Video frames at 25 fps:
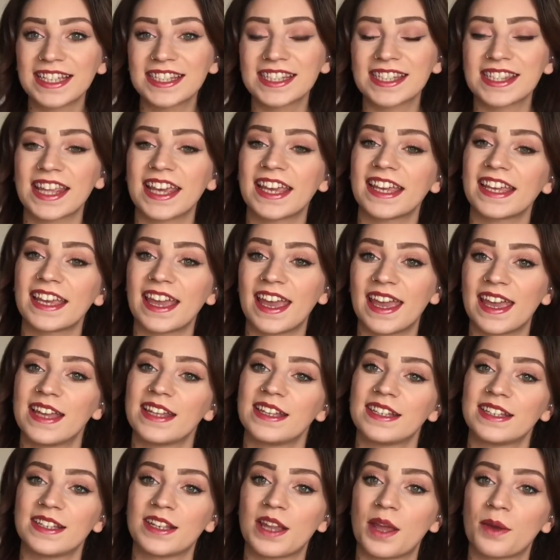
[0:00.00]
thing
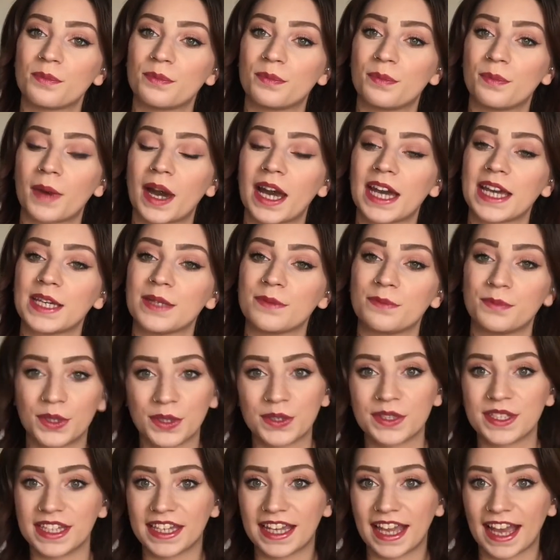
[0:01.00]
in my
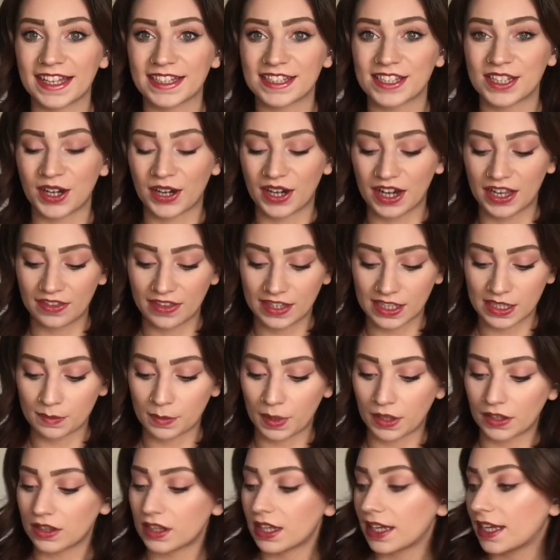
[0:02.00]
beauty category this
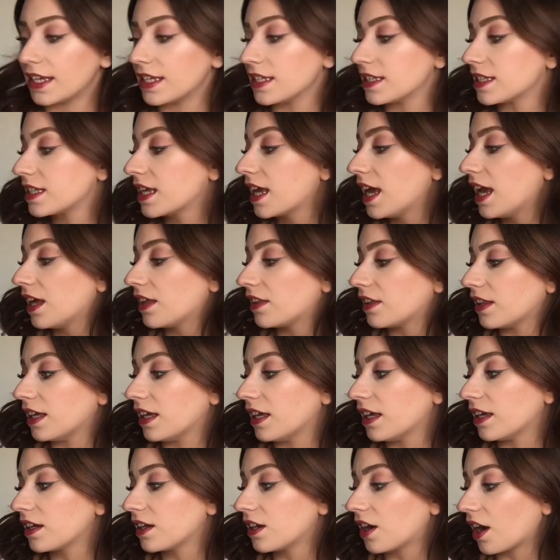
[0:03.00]
month is
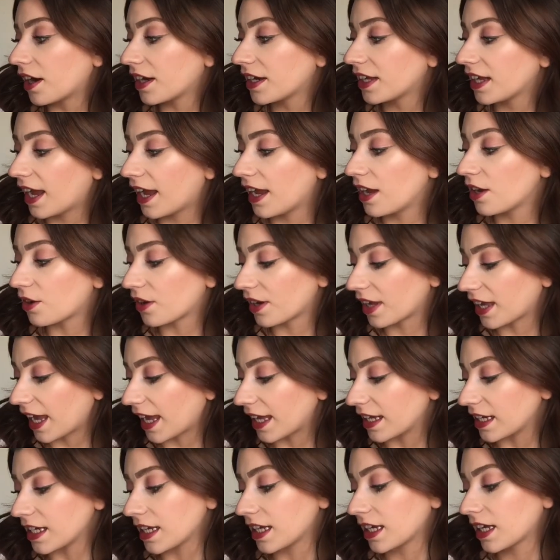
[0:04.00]
the Garnier
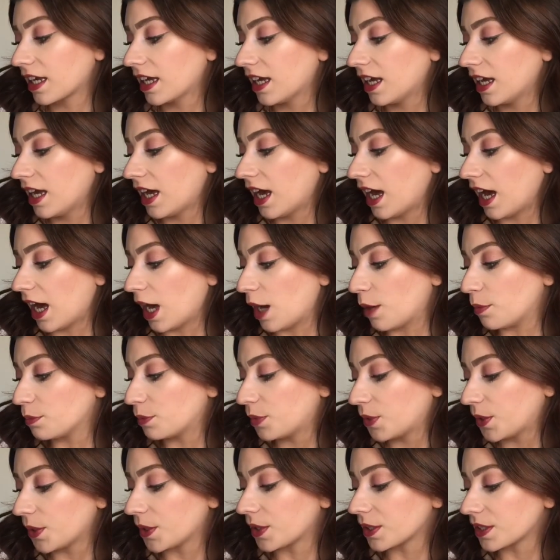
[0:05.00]
Organic
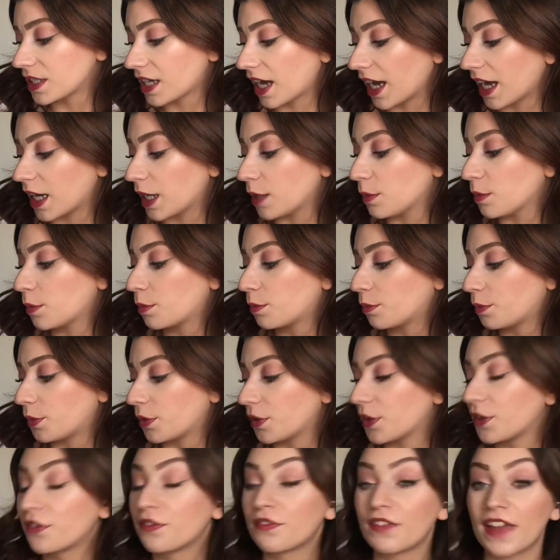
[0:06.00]
Pure Time
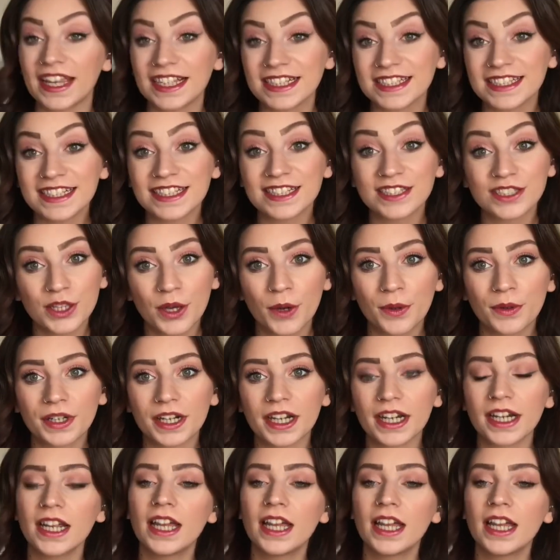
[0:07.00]
Perfecting Toner.